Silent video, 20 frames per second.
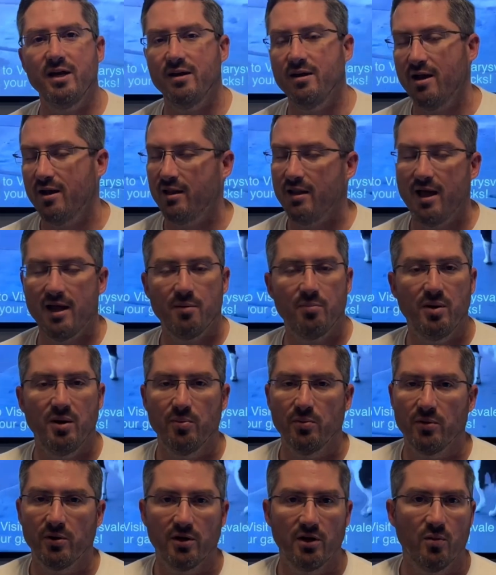Not a lot of
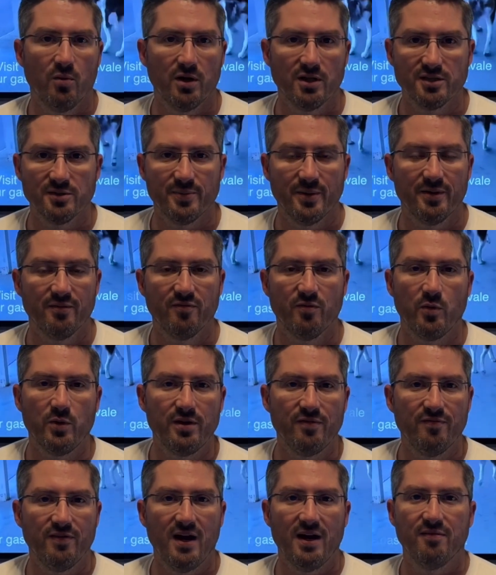people are going to want to spend
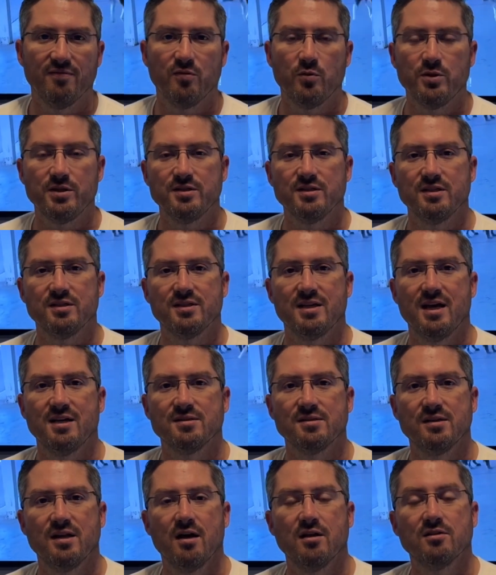$45,000,
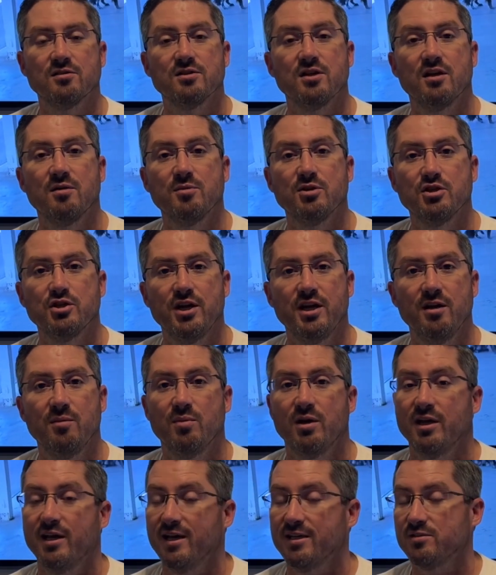$46,000 on a machine,
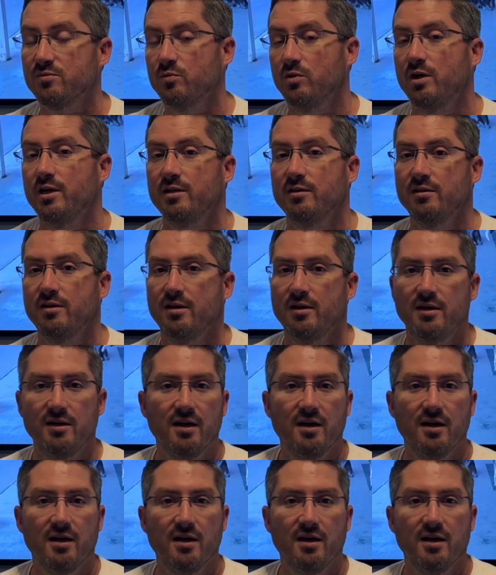but guess what?